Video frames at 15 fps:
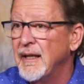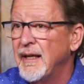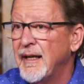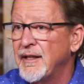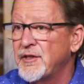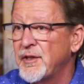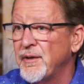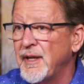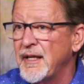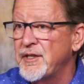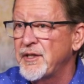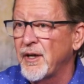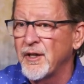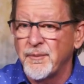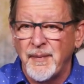And so they
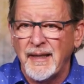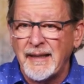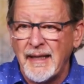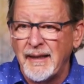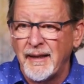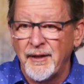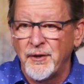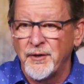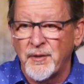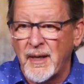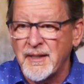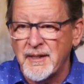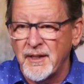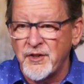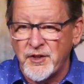started making little
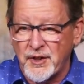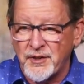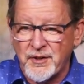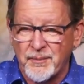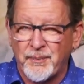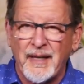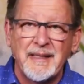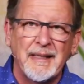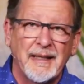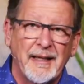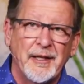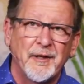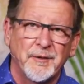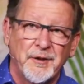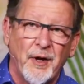dresses, just
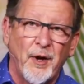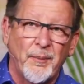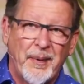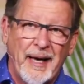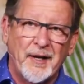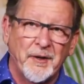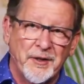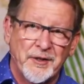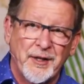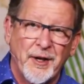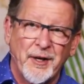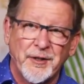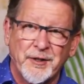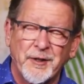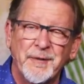basically on doll patterns,
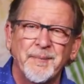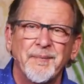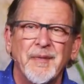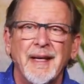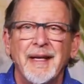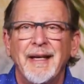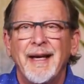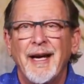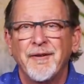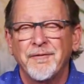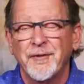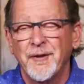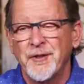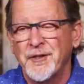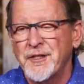larger at
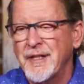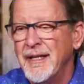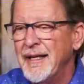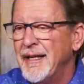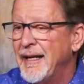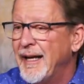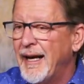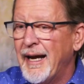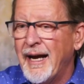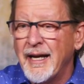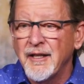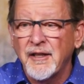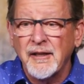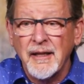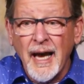first.
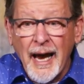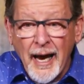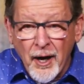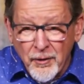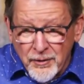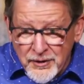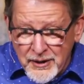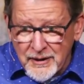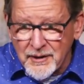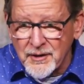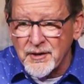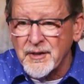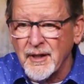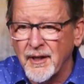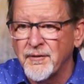And
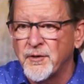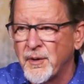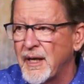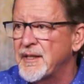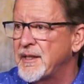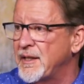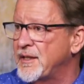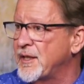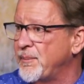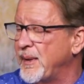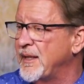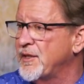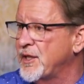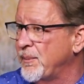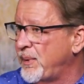thousands of dresses have
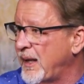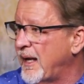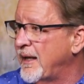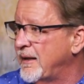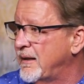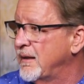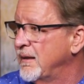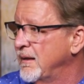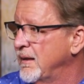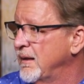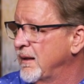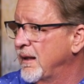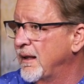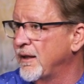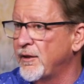been supplied,
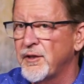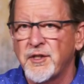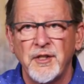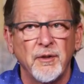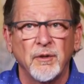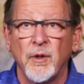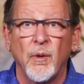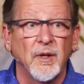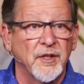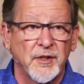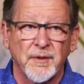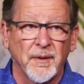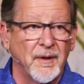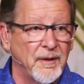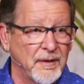and they're still going
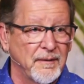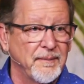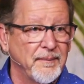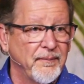strong.